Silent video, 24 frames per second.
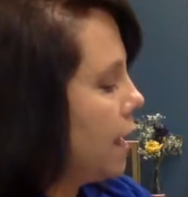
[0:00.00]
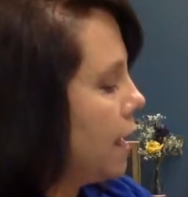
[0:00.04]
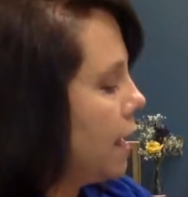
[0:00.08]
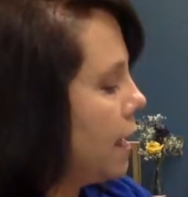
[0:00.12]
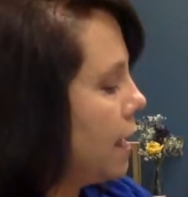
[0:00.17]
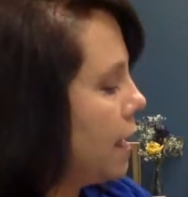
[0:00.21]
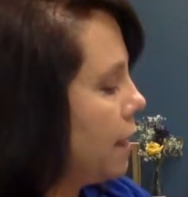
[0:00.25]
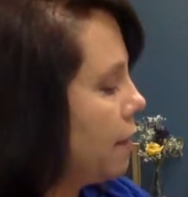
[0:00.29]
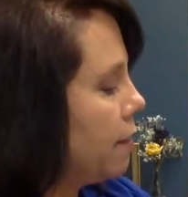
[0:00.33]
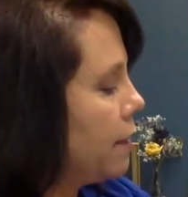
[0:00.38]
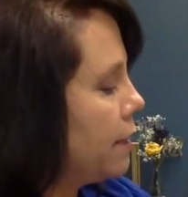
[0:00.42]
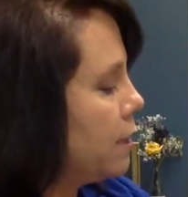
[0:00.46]

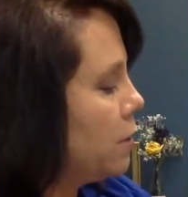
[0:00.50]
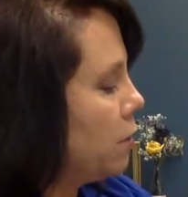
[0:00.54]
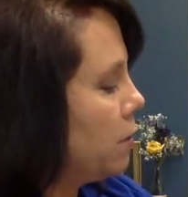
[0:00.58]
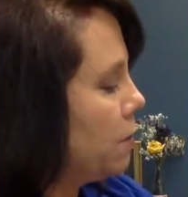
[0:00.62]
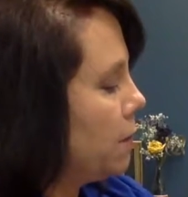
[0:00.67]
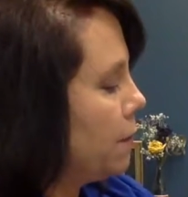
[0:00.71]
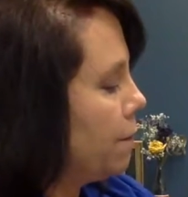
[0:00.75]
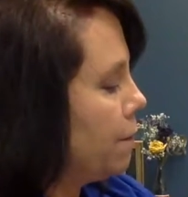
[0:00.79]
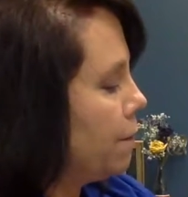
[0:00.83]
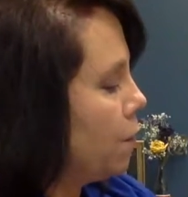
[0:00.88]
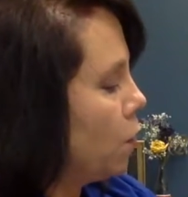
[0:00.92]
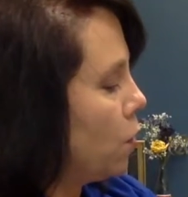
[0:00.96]
And this would
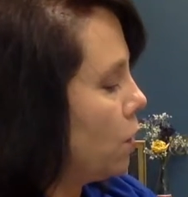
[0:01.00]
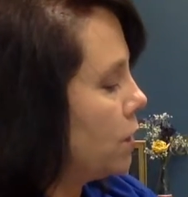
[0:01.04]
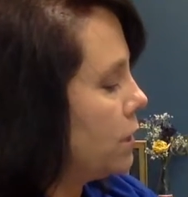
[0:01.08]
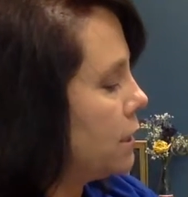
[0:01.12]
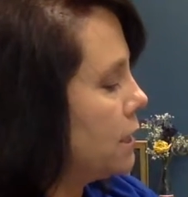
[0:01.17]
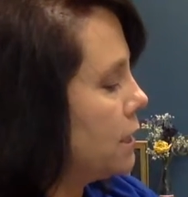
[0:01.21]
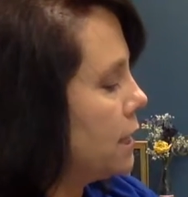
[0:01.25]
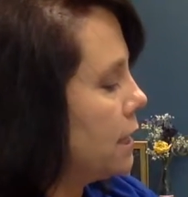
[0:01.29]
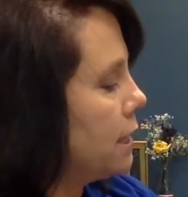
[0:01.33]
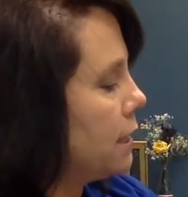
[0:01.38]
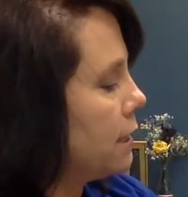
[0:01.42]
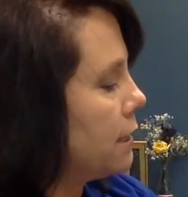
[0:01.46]
be
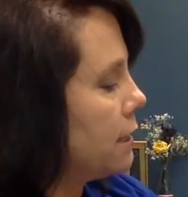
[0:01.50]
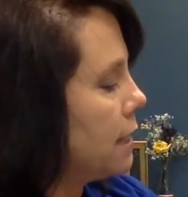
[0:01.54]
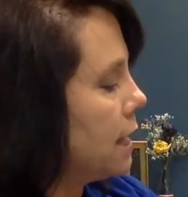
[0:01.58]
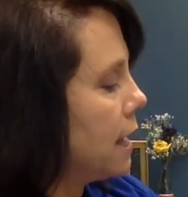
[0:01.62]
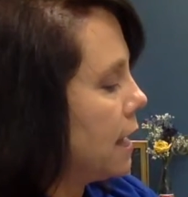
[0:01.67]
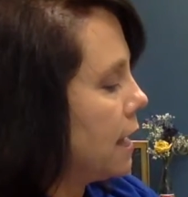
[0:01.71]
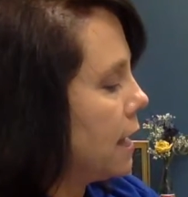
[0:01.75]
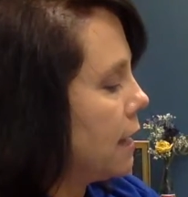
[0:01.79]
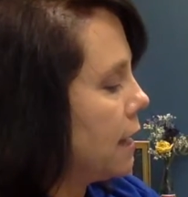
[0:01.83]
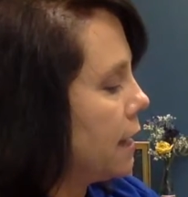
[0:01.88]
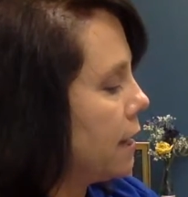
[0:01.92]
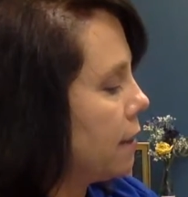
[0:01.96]
14,
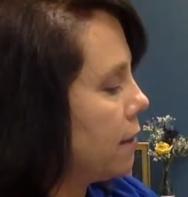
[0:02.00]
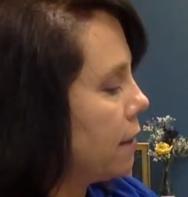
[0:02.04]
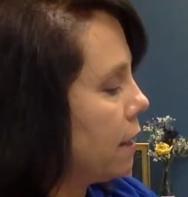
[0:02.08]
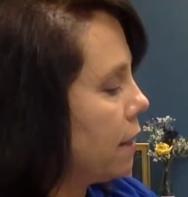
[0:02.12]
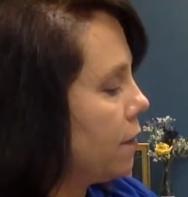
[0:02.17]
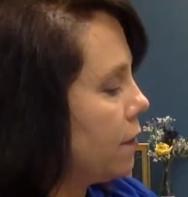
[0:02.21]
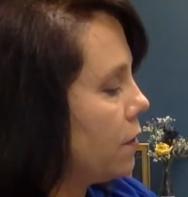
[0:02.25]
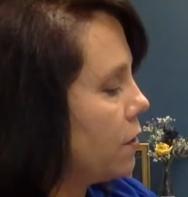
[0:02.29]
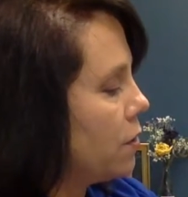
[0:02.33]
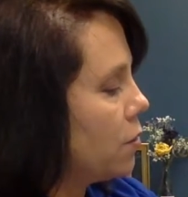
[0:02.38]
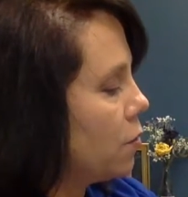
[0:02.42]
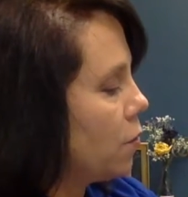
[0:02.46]
10,
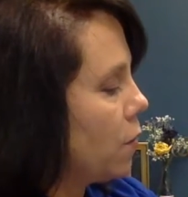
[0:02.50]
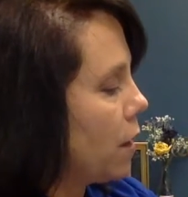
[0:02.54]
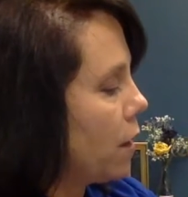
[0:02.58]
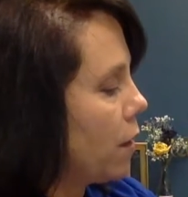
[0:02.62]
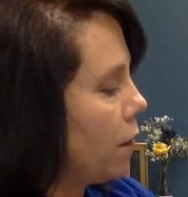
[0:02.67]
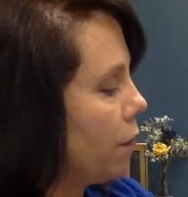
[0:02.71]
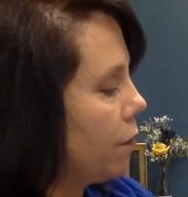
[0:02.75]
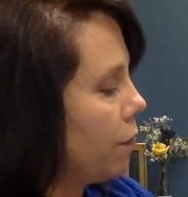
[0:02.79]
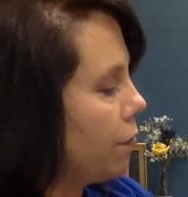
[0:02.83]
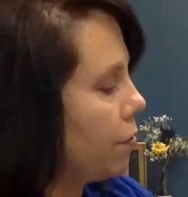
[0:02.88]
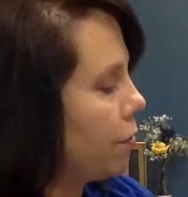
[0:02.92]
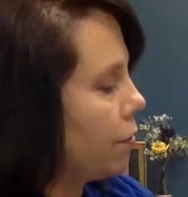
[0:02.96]
11,
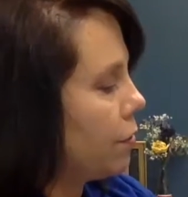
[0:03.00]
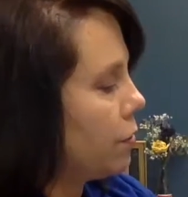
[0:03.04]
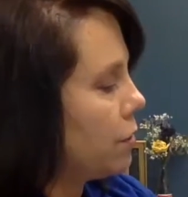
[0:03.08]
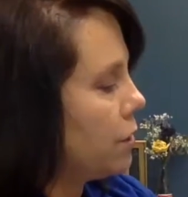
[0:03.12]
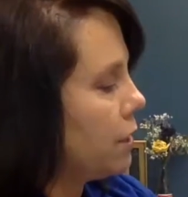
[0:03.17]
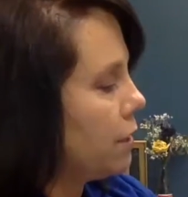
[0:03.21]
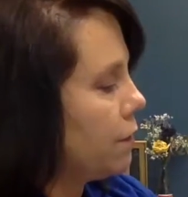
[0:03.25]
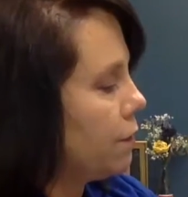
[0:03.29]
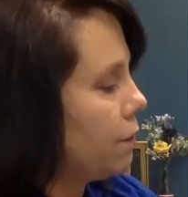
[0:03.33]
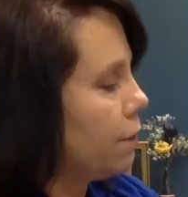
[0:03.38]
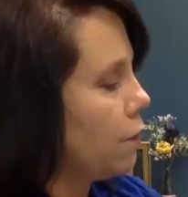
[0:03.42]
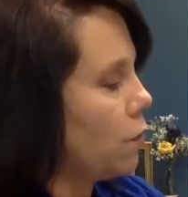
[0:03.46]
12,
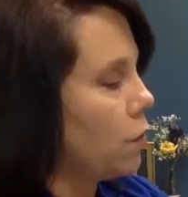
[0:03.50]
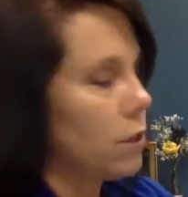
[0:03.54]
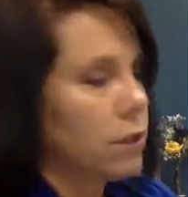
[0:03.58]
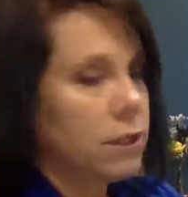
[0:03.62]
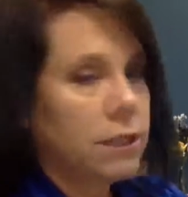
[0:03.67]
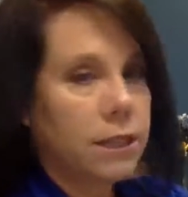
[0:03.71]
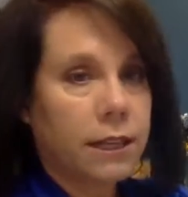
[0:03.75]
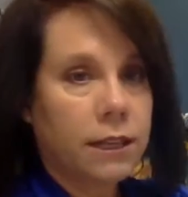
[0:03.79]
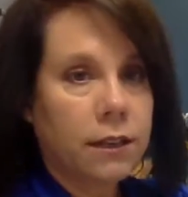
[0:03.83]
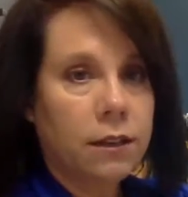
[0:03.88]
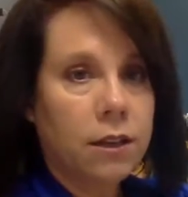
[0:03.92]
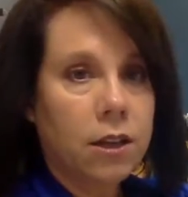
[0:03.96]
13,
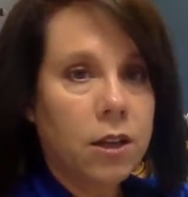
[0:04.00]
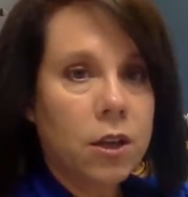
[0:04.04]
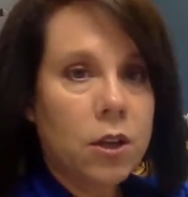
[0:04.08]
14.